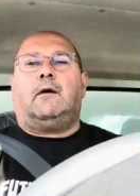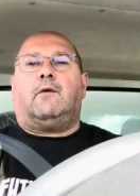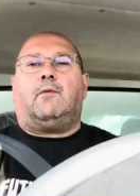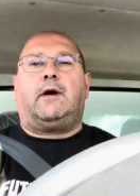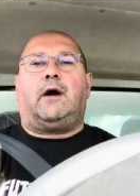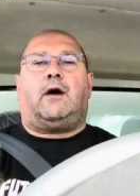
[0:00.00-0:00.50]

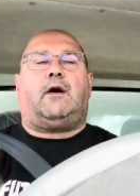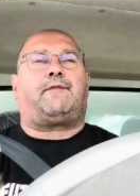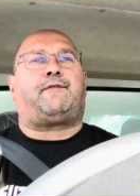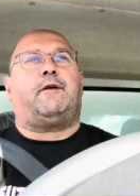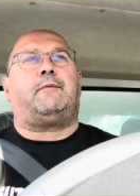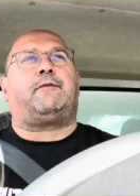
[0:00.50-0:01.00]
We are
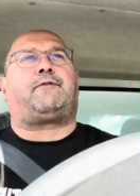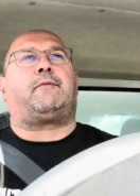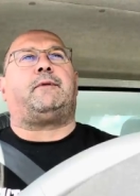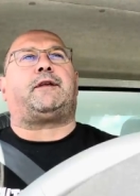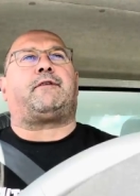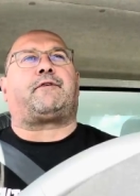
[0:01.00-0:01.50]
filming from
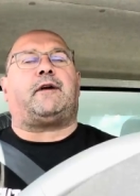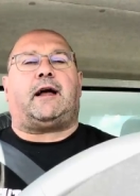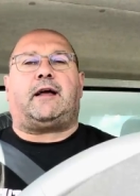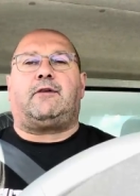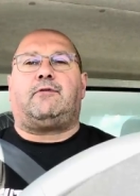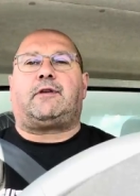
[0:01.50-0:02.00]
a different
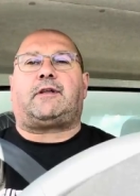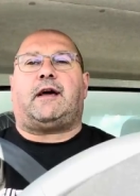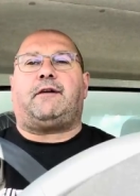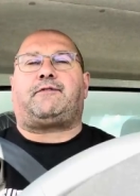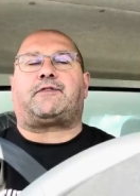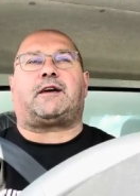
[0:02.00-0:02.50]
angle
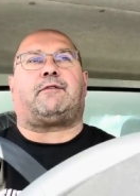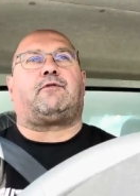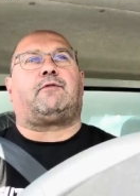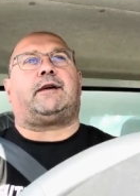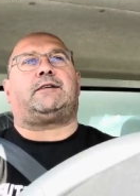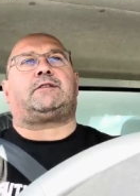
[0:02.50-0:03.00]
today for several
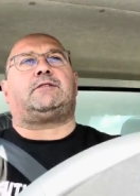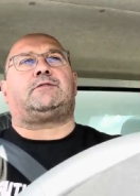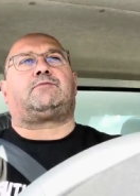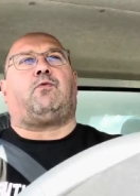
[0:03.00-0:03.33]
reasons.